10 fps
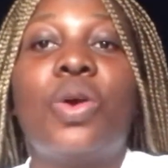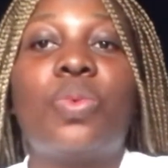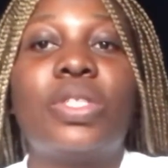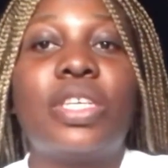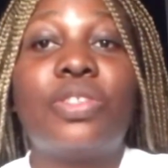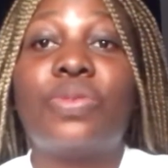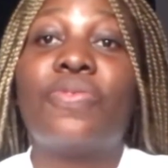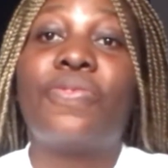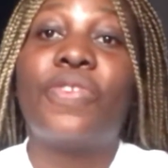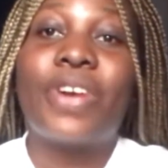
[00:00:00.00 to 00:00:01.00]
We tend to
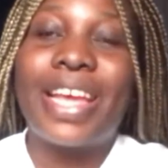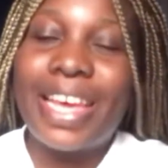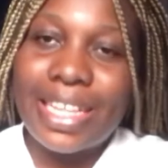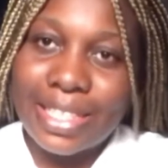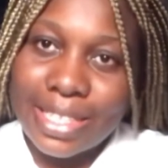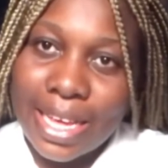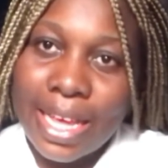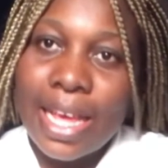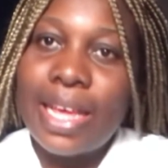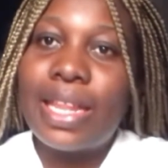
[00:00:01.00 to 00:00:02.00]
forget
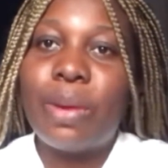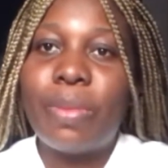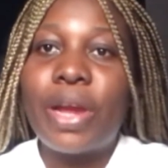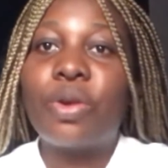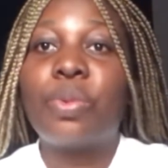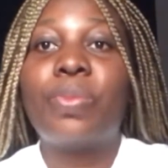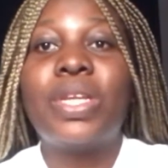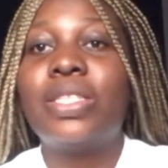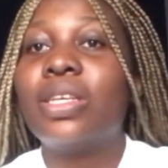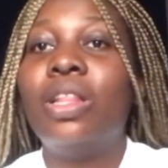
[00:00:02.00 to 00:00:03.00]
that micro
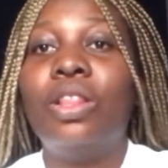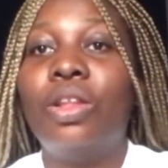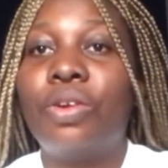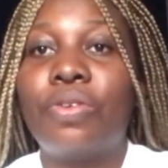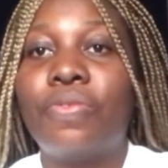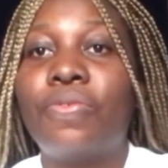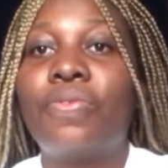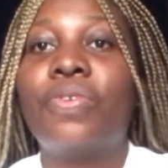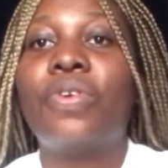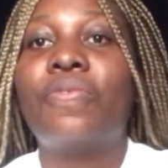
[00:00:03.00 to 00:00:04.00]
plays a lot
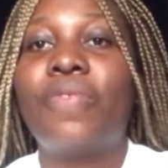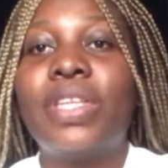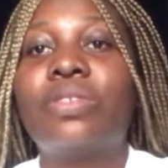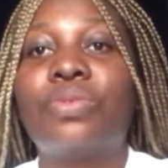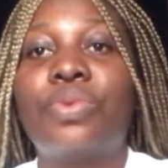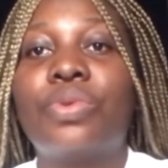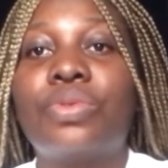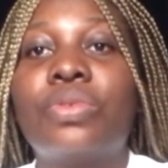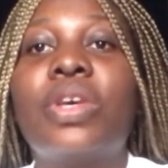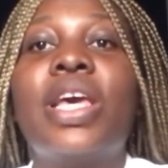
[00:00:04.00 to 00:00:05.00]
of vital
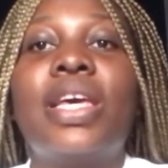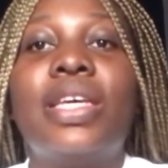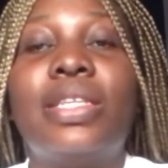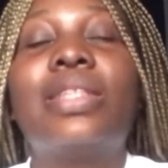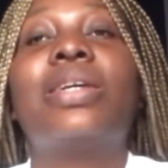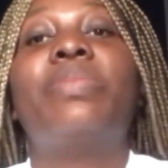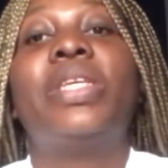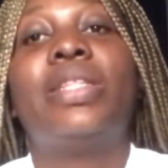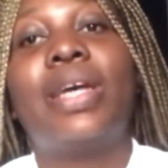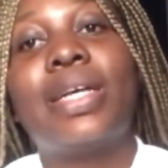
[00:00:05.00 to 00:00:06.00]
roles in
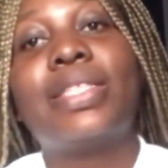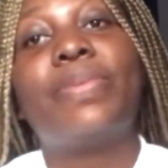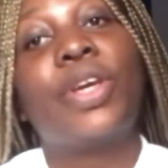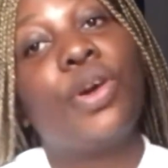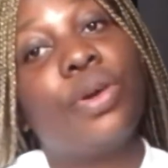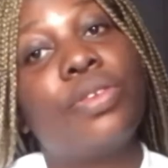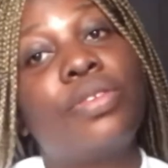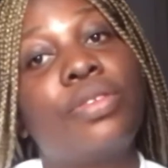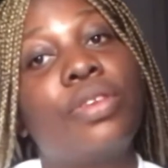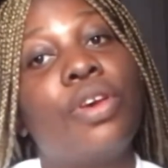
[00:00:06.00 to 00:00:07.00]
determining that,
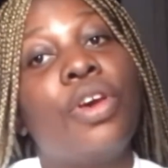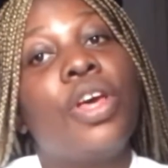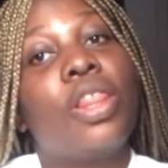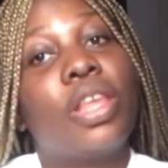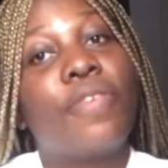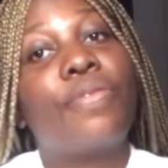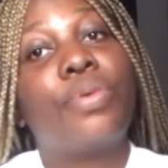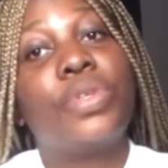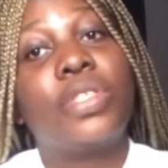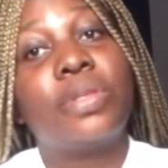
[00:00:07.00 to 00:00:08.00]
because take
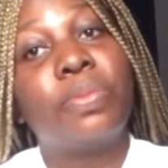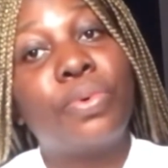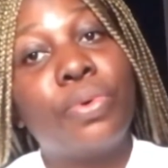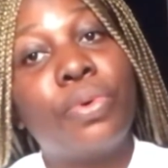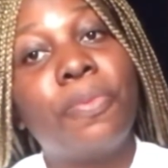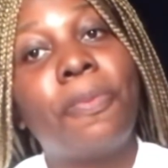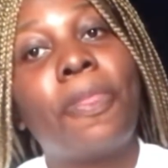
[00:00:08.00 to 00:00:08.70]
for example,